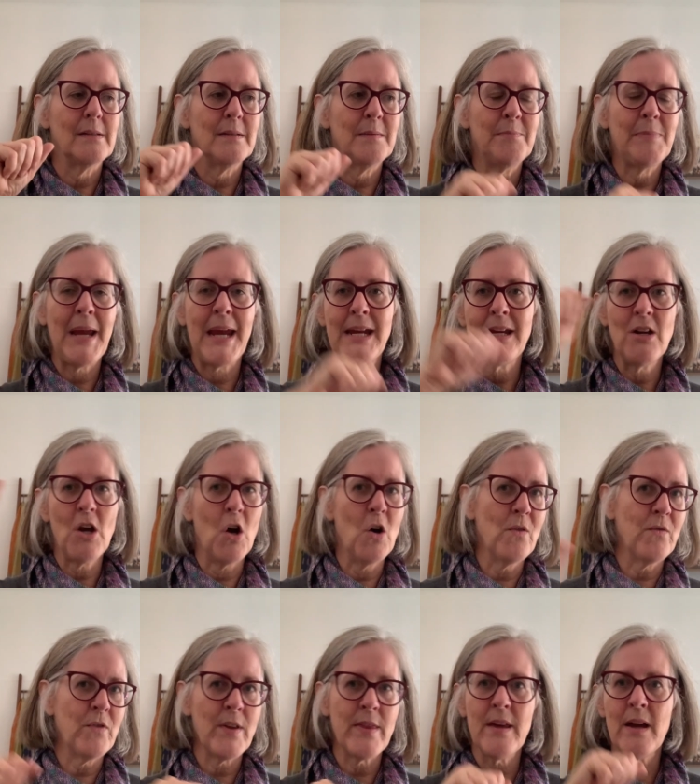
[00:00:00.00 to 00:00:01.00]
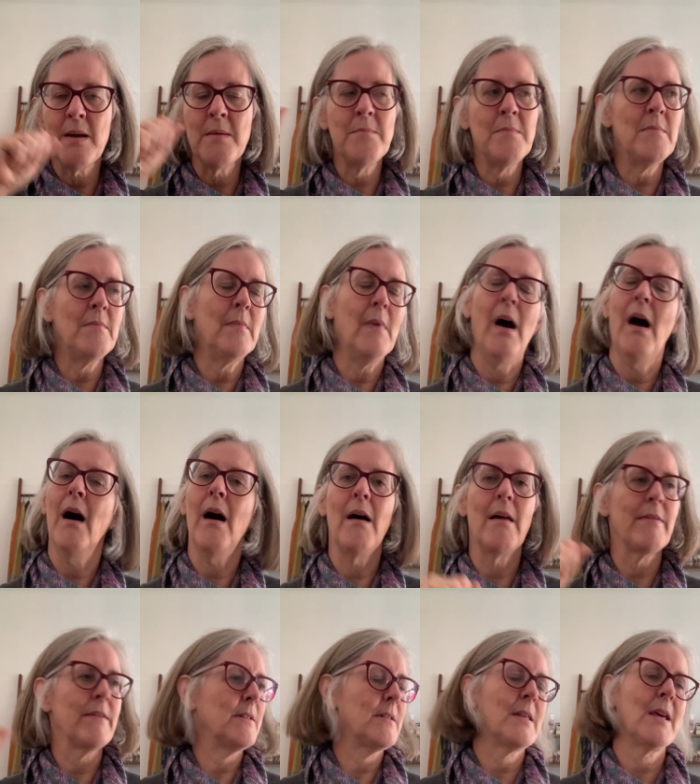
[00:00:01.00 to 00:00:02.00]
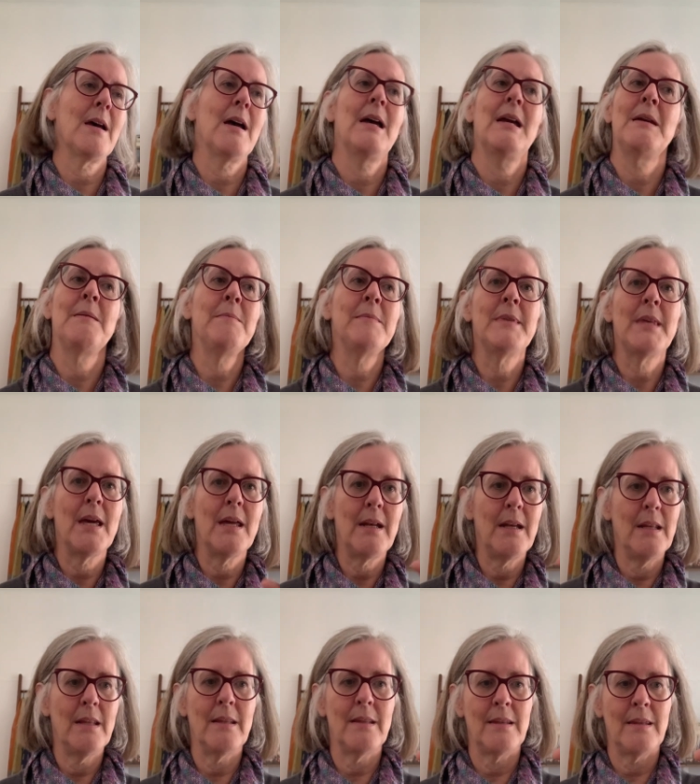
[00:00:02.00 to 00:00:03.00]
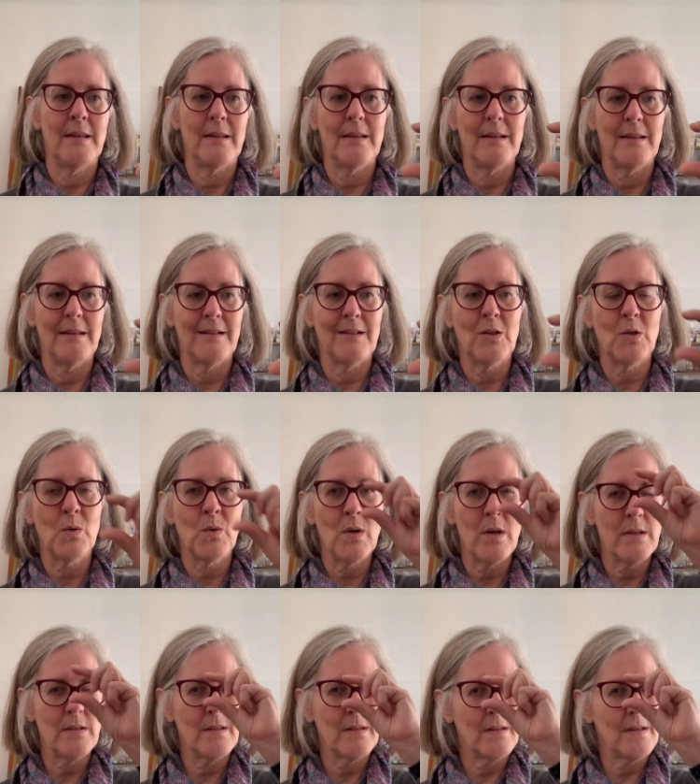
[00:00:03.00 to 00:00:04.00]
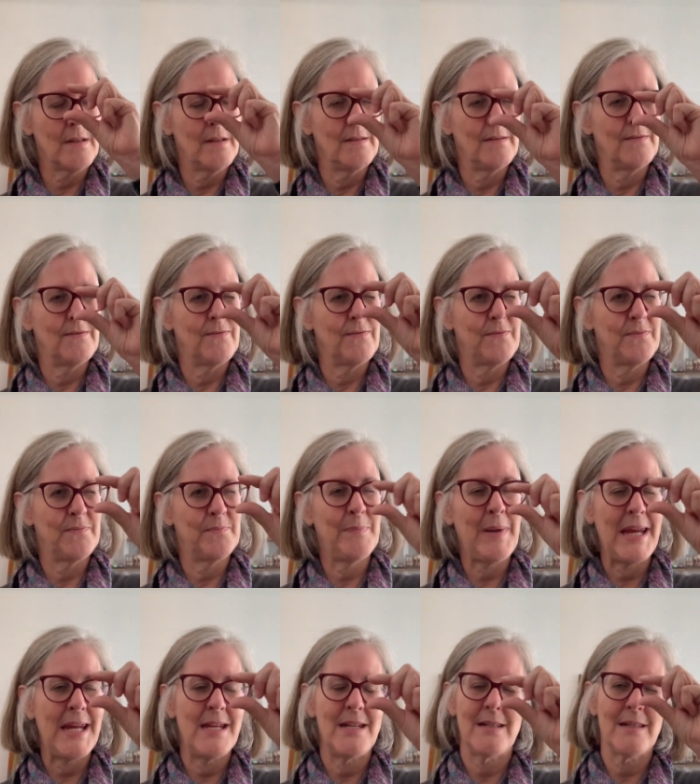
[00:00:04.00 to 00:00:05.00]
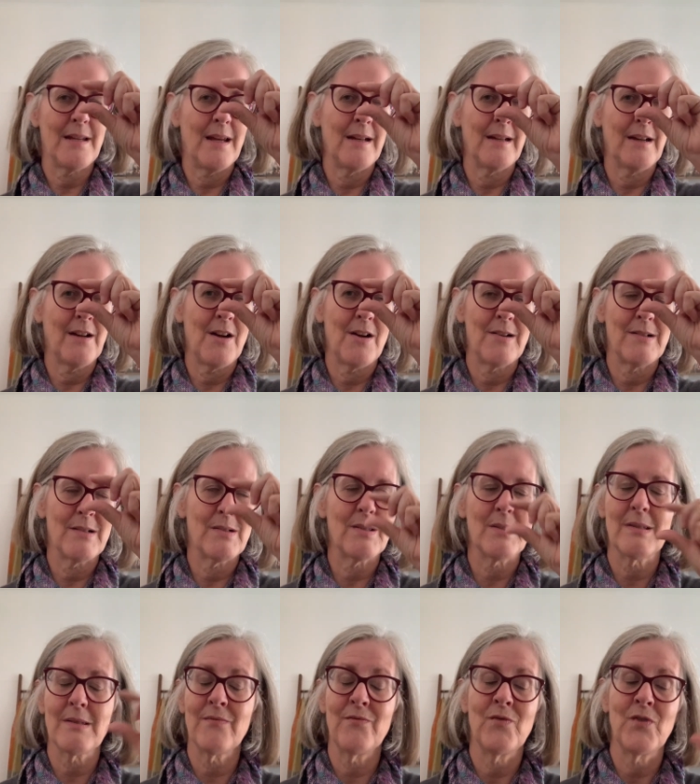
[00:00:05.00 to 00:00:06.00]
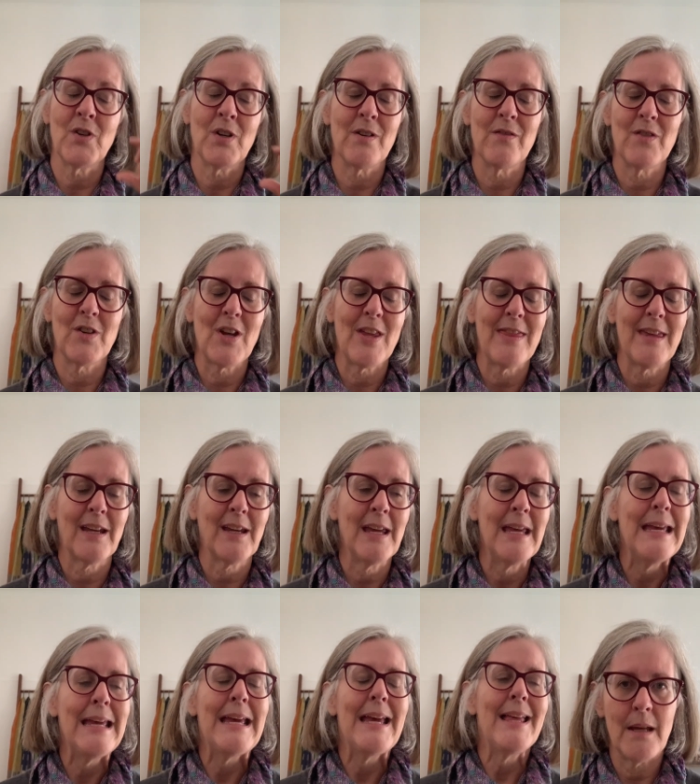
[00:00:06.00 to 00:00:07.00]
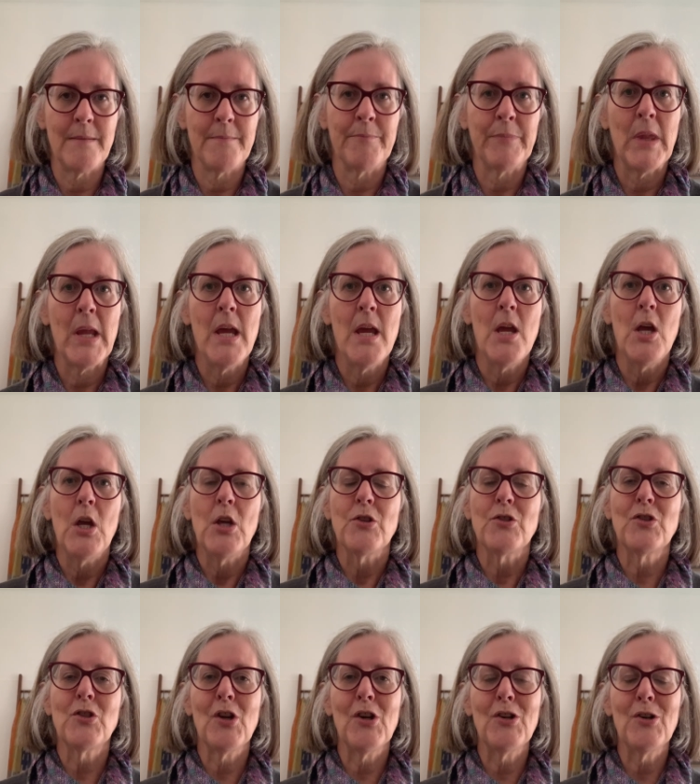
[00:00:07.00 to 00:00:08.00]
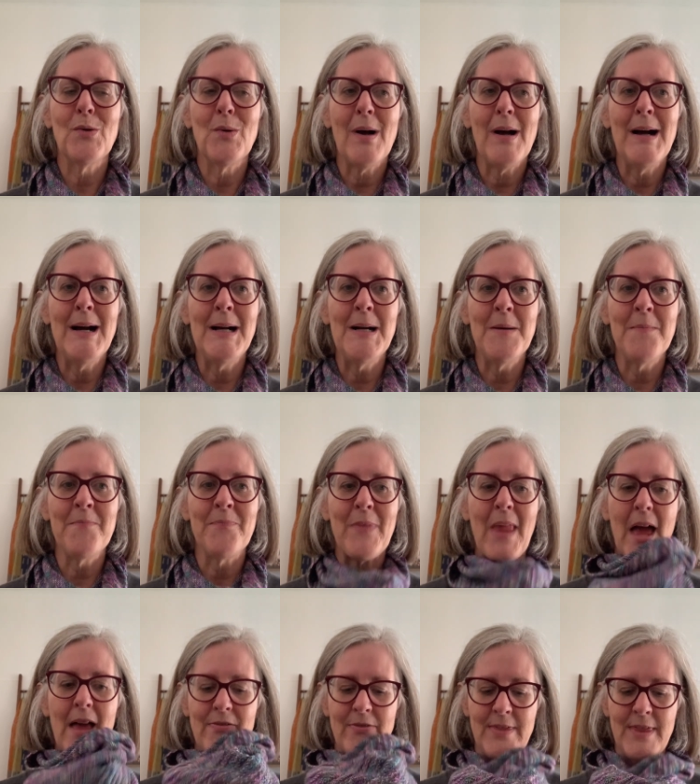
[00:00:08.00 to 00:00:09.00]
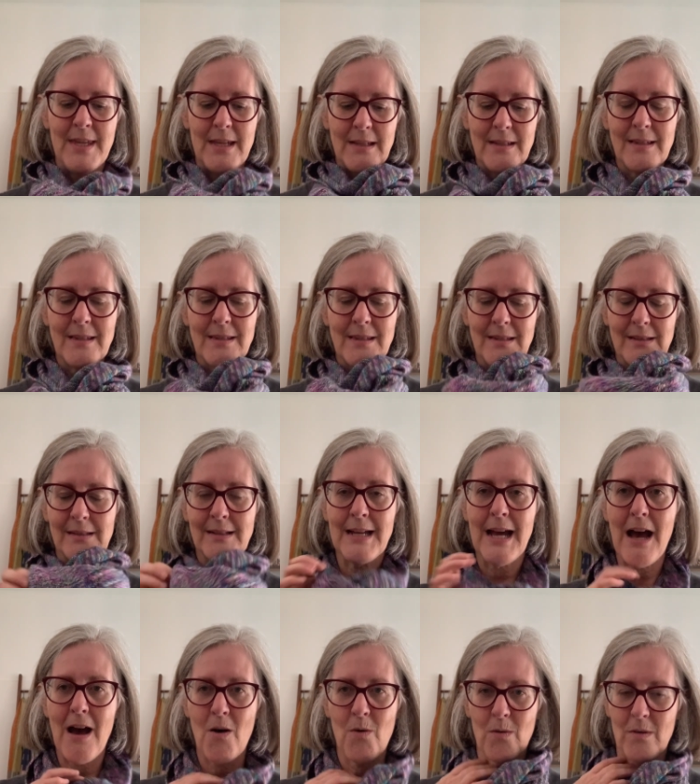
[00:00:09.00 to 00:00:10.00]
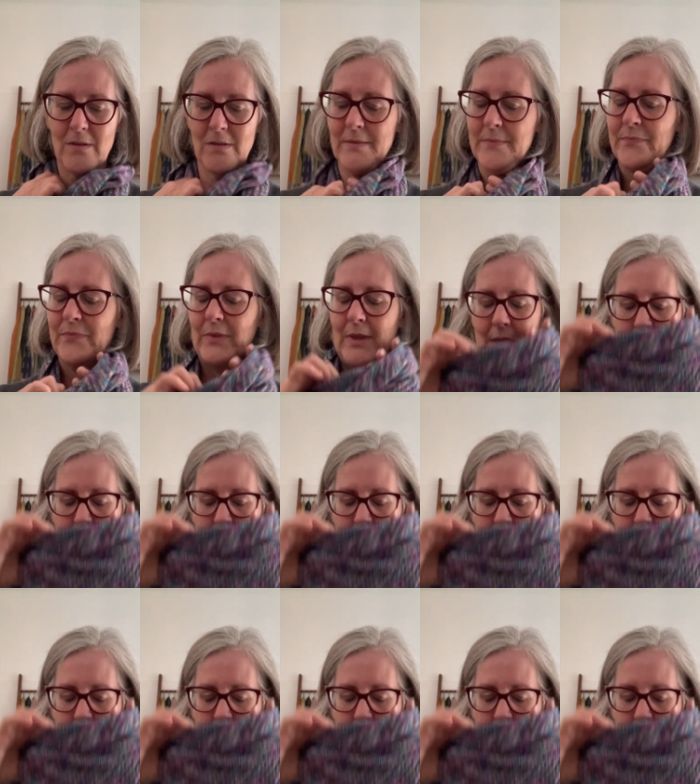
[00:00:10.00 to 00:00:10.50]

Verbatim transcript: paint over them all the time that the crust of paint on a car is very, very thick. So um, this cowl